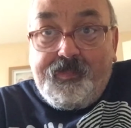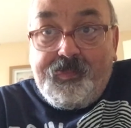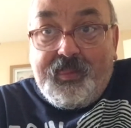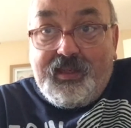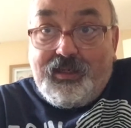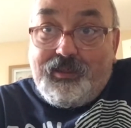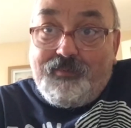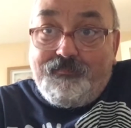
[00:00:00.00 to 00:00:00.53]

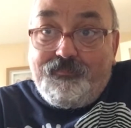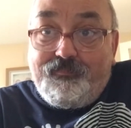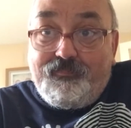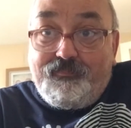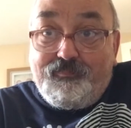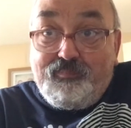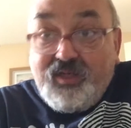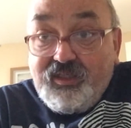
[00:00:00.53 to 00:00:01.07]
have
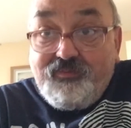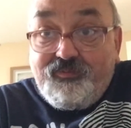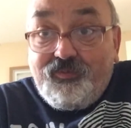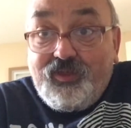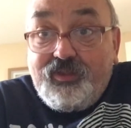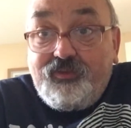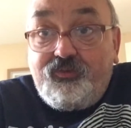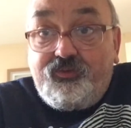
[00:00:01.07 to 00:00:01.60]
many
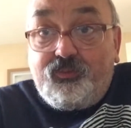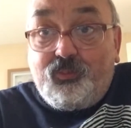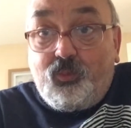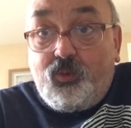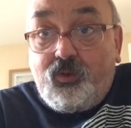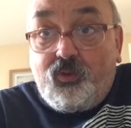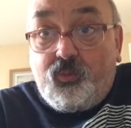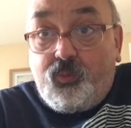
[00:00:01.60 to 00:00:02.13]
friends,
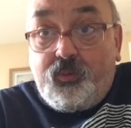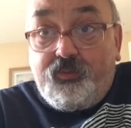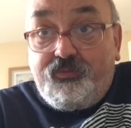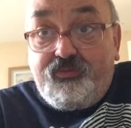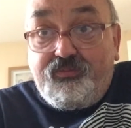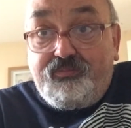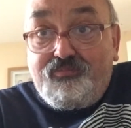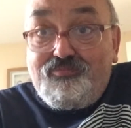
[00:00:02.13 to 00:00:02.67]
work with
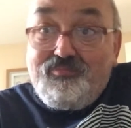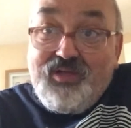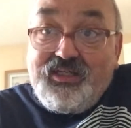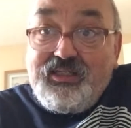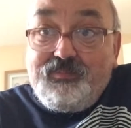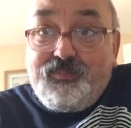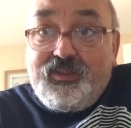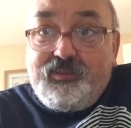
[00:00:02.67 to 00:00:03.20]
many
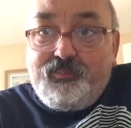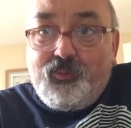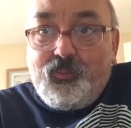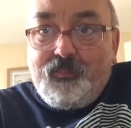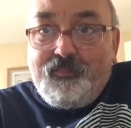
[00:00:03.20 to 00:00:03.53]
people,